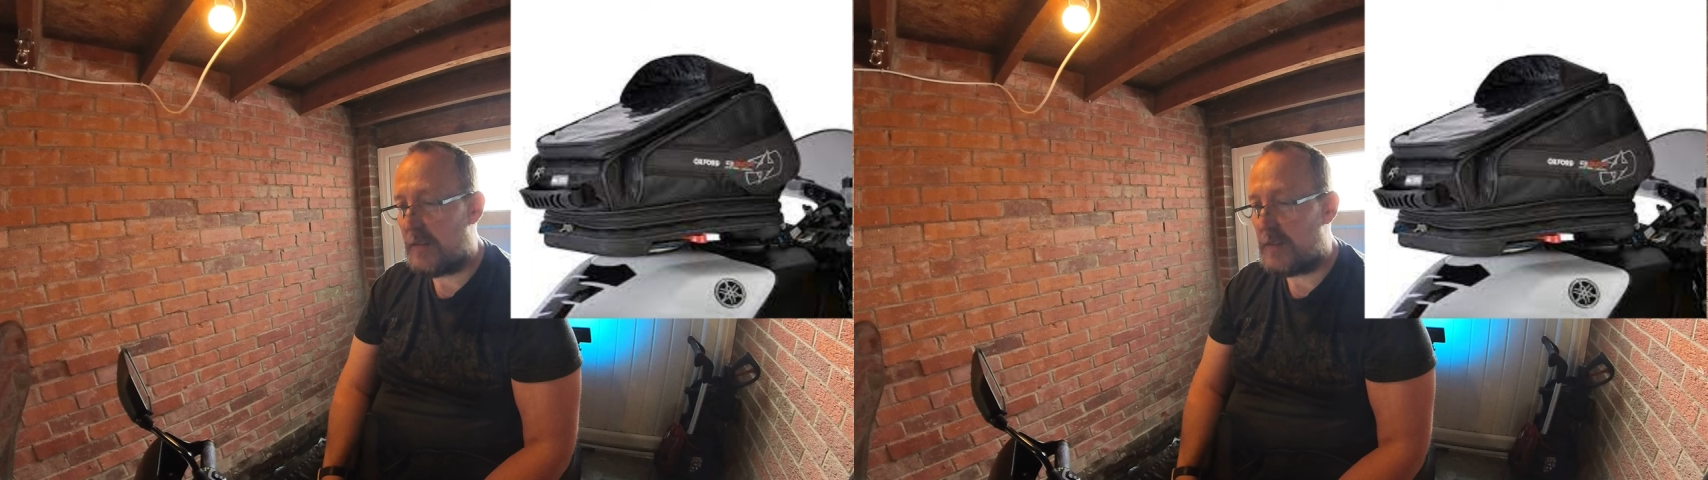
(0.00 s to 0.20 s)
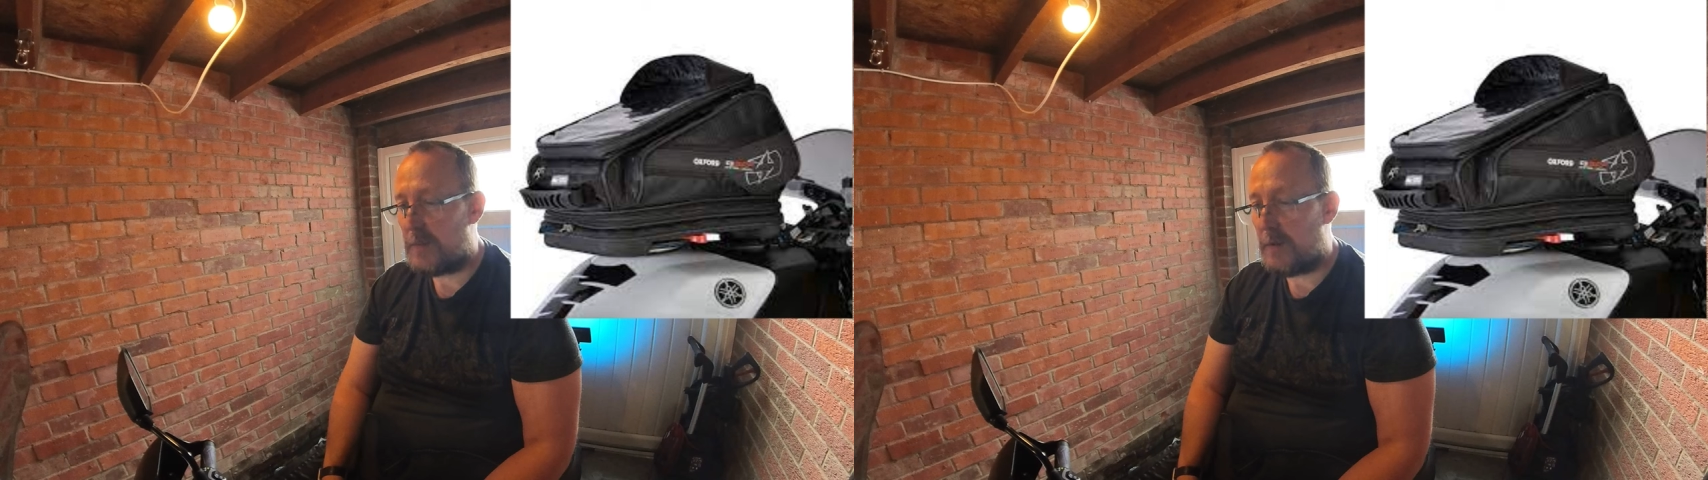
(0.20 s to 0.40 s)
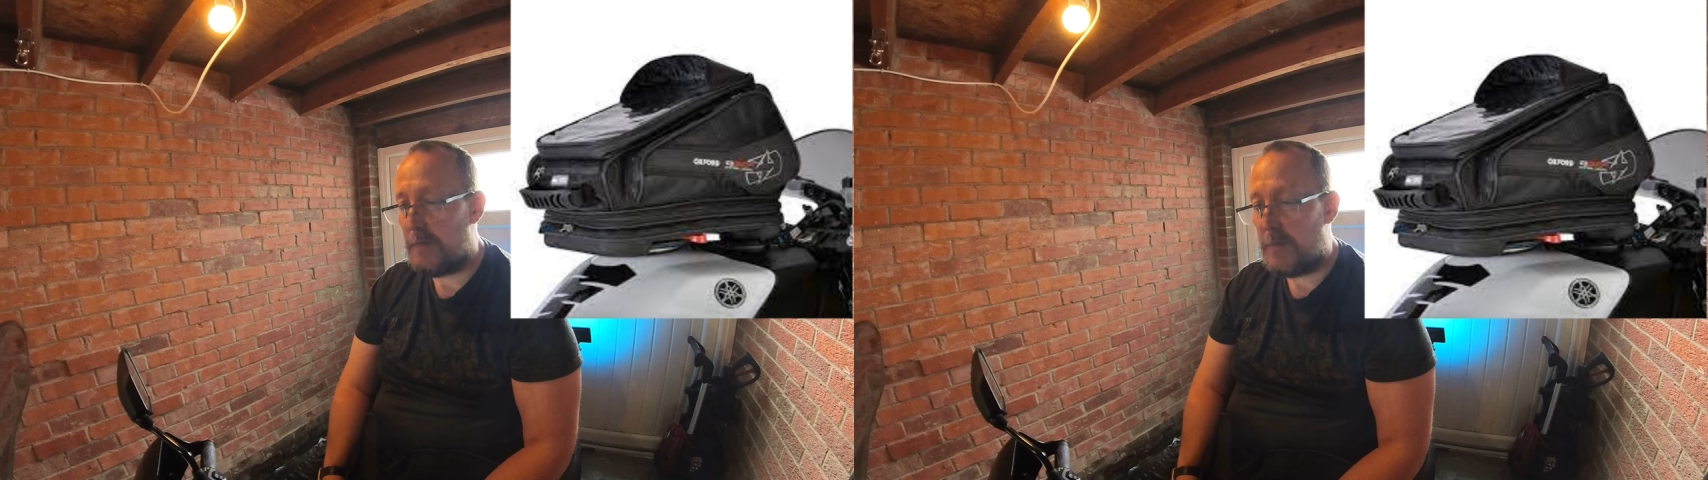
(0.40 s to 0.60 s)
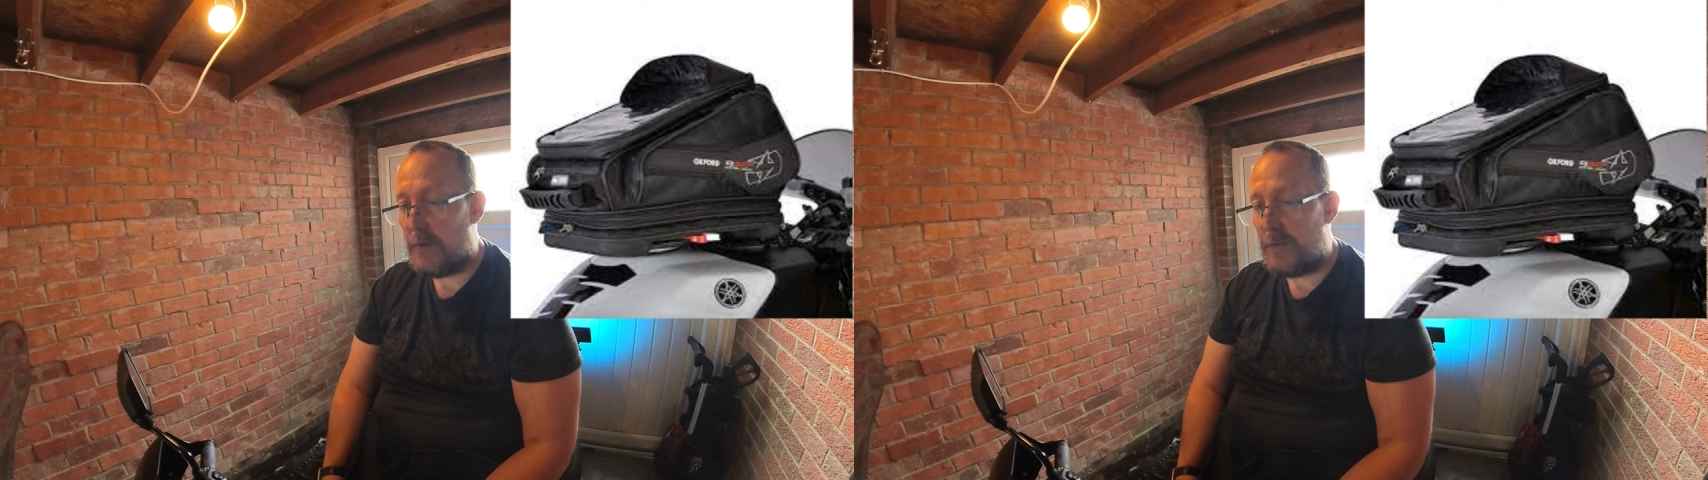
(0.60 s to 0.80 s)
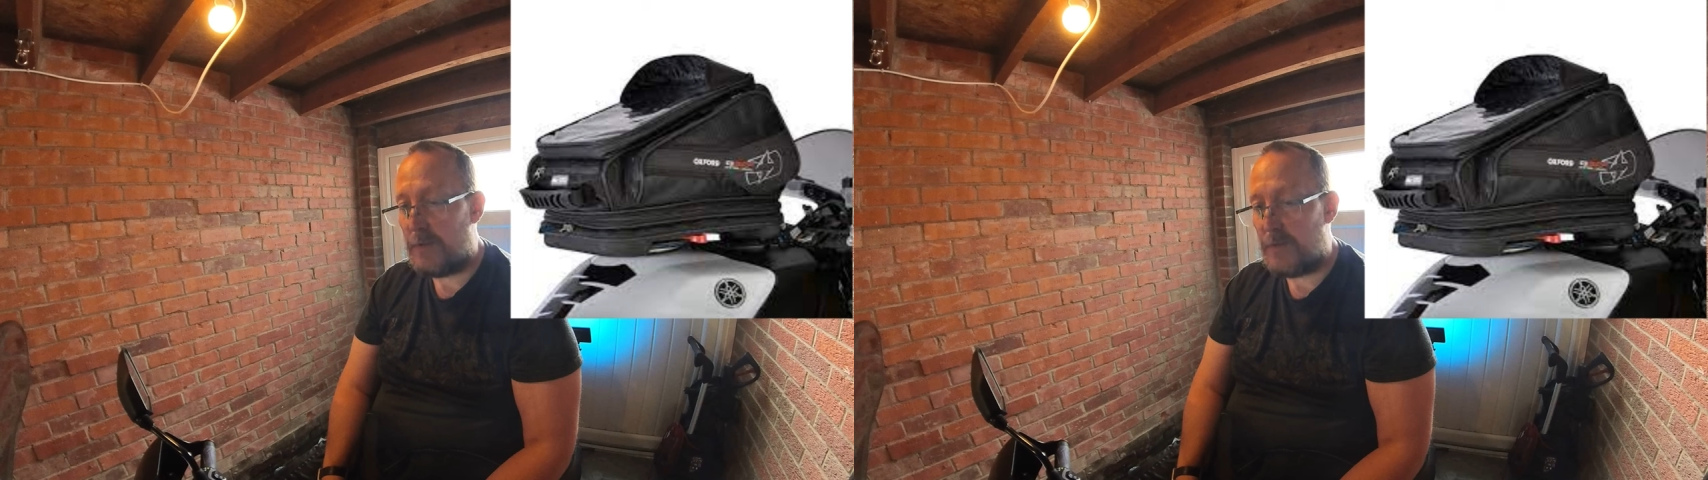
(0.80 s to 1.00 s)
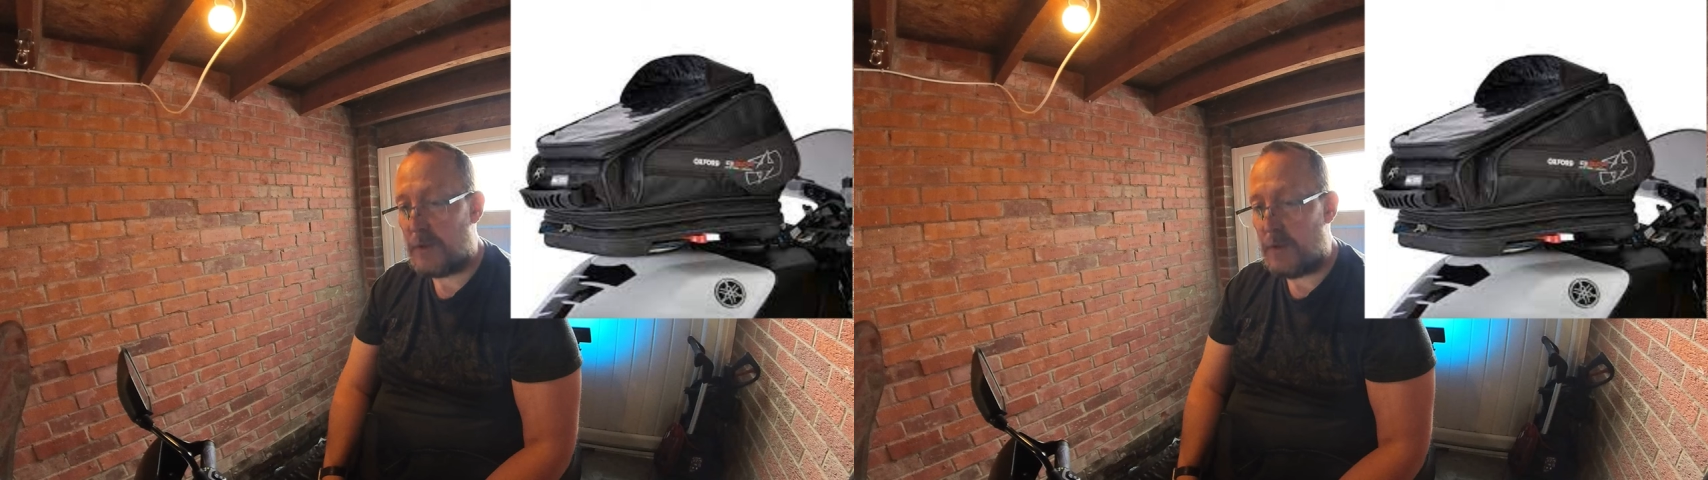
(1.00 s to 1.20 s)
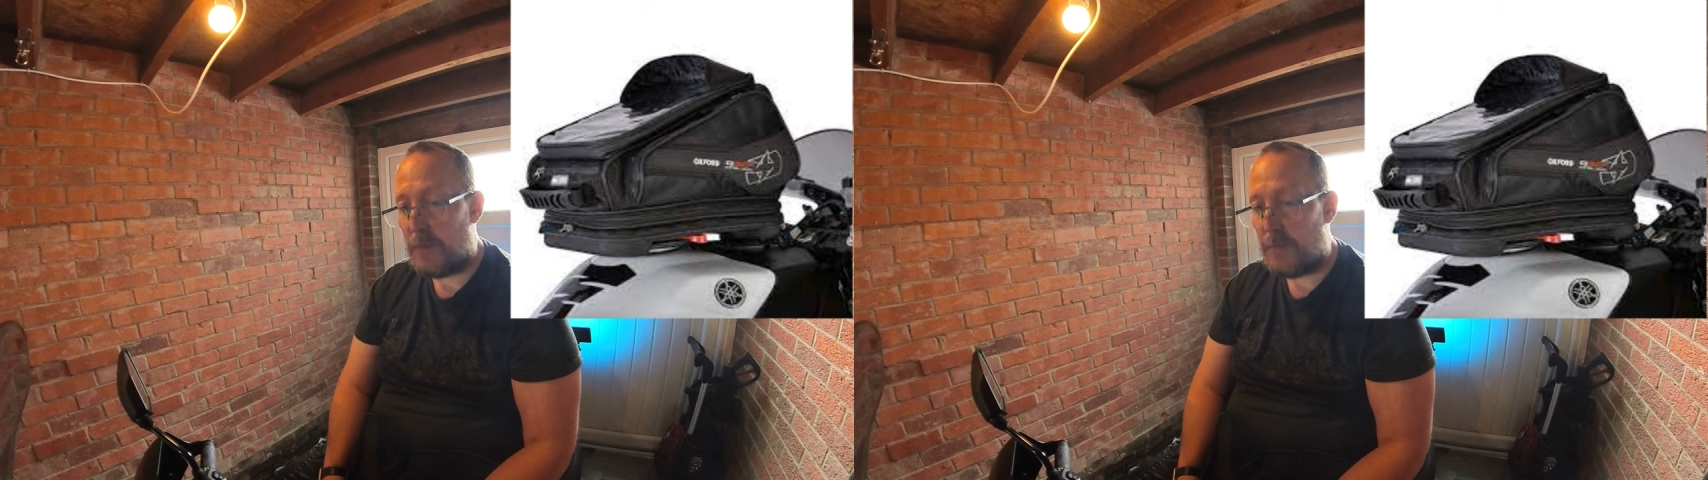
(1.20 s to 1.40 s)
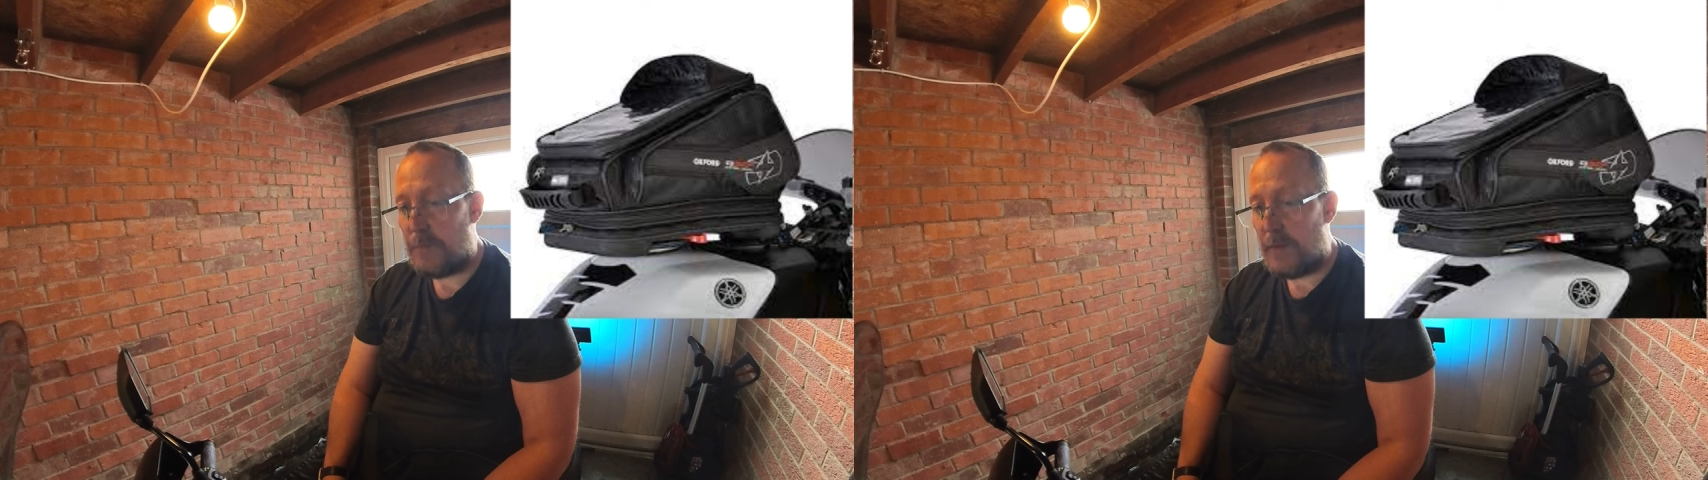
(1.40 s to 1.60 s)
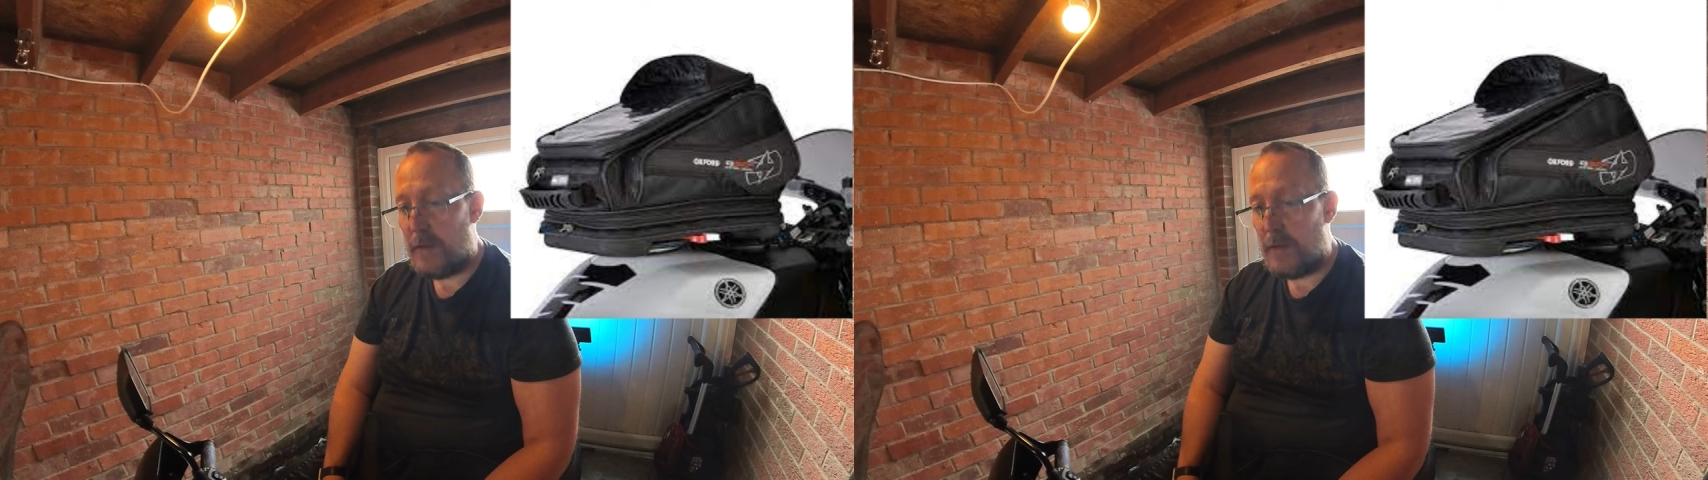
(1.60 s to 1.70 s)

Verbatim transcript: as having to be removed to fill up,